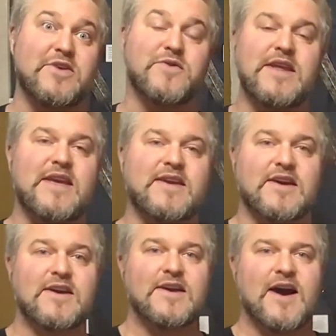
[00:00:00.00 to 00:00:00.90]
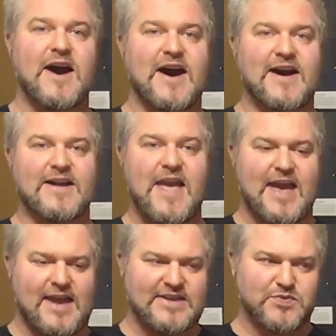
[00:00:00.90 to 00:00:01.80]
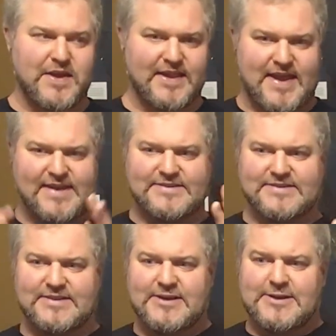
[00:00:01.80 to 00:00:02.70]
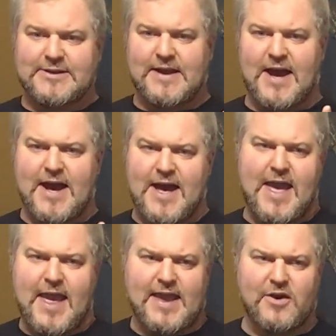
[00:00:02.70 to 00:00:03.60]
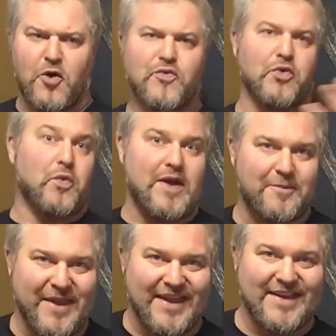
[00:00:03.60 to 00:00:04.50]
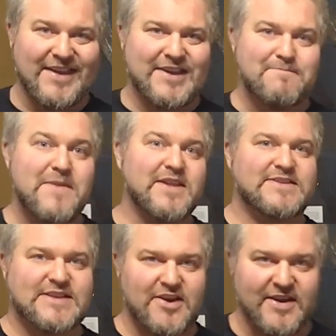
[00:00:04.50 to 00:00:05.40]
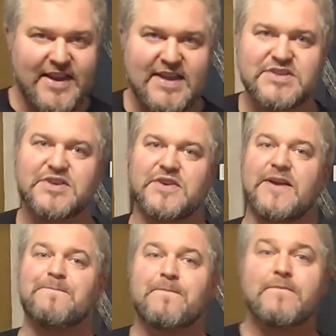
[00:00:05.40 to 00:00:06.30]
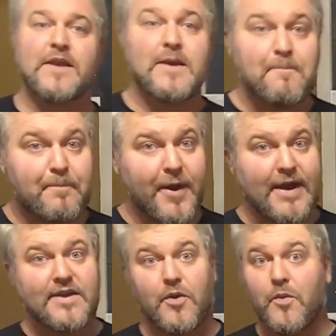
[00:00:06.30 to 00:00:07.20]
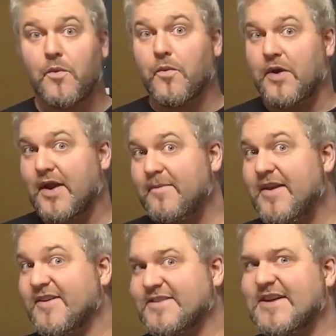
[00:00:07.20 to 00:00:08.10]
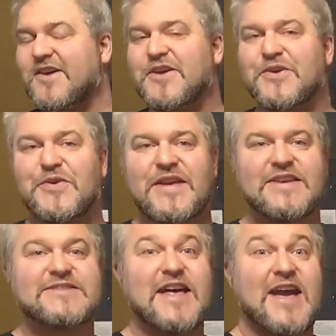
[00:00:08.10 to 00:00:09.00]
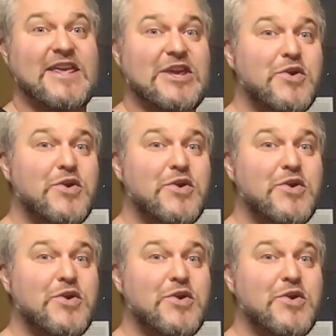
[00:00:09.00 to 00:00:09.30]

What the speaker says: unique, as well as overwhelming military history. But what I'm here to tell you is that